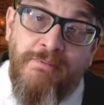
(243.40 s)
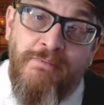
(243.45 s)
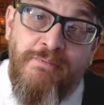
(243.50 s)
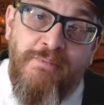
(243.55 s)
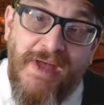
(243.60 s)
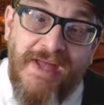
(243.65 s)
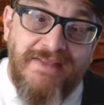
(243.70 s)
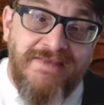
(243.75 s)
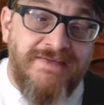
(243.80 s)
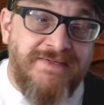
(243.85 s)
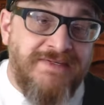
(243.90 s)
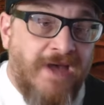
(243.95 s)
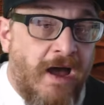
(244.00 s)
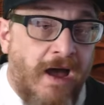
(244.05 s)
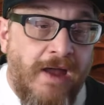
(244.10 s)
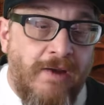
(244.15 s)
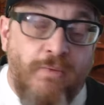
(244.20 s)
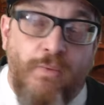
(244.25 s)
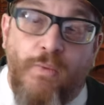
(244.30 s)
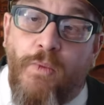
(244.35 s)
bets
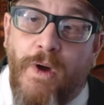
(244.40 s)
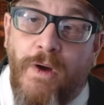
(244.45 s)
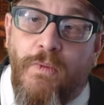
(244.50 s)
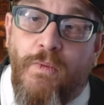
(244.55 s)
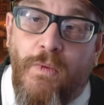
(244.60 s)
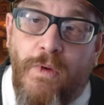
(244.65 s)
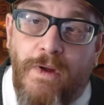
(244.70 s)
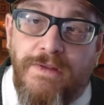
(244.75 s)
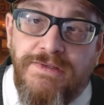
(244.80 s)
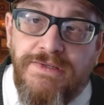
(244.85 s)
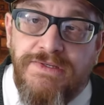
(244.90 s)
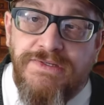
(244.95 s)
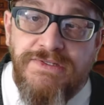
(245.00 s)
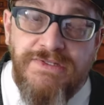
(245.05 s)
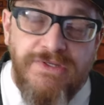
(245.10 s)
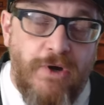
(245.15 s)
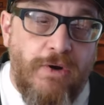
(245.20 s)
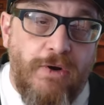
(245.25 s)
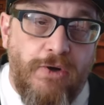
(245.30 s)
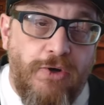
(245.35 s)
on what
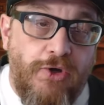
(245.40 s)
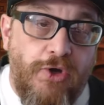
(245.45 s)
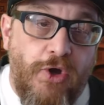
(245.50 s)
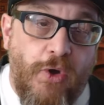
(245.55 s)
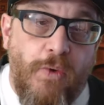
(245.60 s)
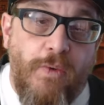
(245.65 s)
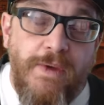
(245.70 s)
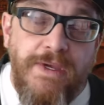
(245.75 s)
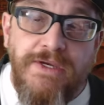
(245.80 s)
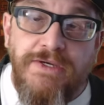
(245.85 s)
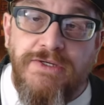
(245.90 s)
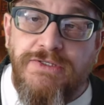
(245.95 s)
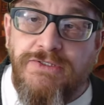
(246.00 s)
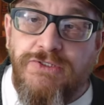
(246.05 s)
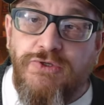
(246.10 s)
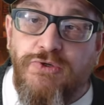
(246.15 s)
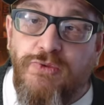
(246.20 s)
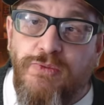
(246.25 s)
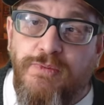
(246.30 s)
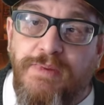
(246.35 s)
ones are going
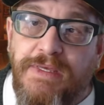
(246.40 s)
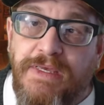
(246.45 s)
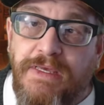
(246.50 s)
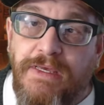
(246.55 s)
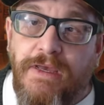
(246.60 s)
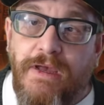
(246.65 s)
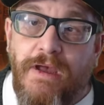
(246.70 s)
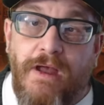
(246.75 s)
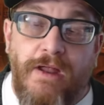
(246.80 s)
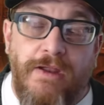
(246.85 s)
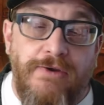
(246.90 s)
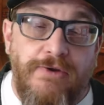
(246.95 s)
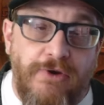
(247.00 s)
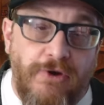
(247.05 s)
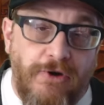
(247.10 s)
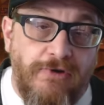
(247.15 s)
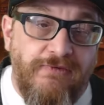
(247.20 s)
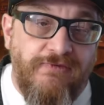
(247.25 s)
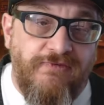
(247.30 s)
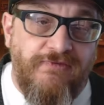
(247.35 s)
to be uh,
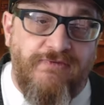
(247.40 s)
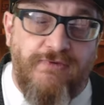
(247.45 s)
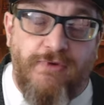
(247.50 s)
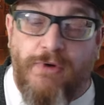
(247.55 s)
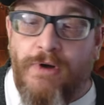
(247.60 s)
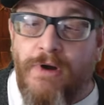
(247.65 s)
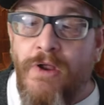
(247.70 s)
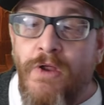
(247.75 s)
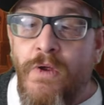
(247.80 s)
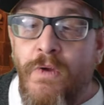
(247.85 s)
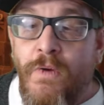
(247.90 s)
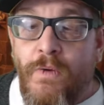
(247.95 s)
nerfed or,